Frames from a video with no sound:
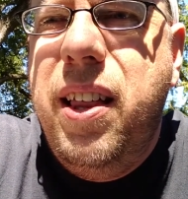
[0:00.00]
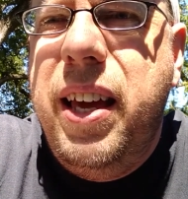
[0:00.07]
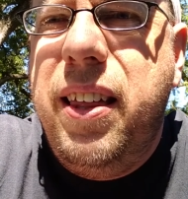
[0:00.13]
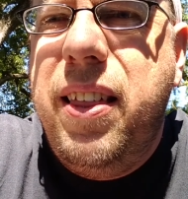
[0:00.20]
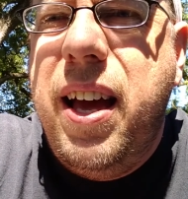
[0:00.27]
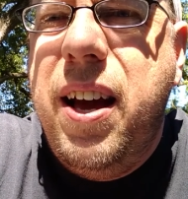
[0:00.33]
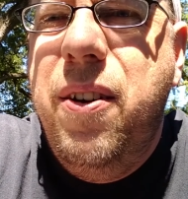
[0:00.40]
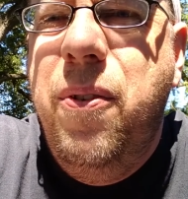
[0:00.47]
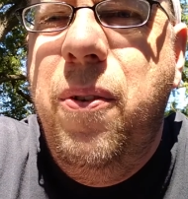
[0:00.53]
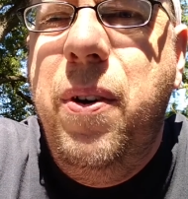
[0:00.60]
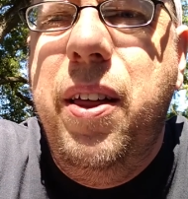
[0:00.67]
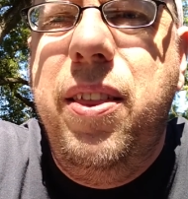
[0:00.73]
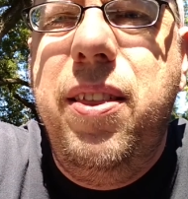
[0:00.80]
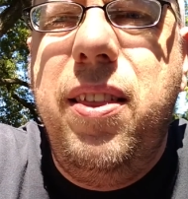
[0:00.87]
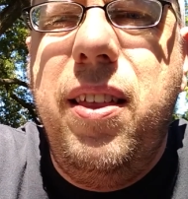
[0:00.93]
like that
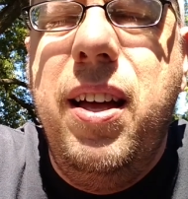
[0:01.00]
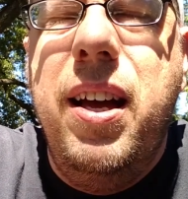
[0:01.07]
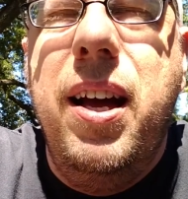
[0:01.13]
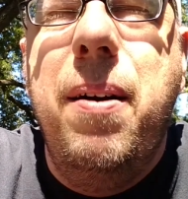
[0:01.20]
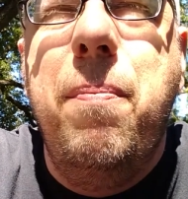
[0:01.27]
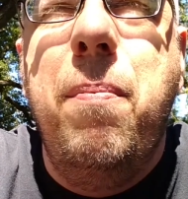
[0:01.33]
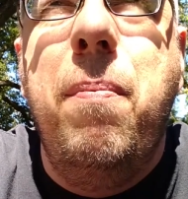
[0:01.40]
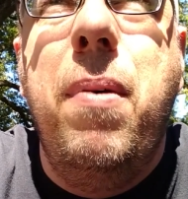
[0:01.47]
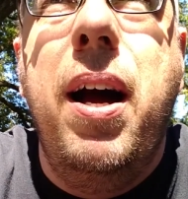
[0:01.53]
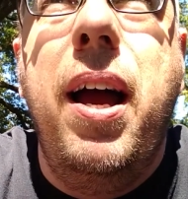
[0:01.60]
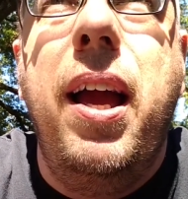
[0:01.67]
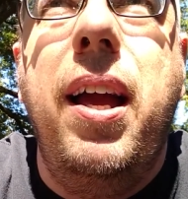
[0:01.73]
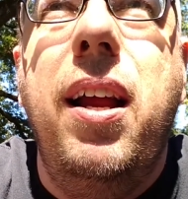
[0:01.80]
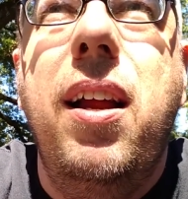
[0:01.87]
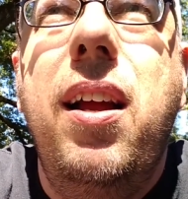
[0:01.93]
with my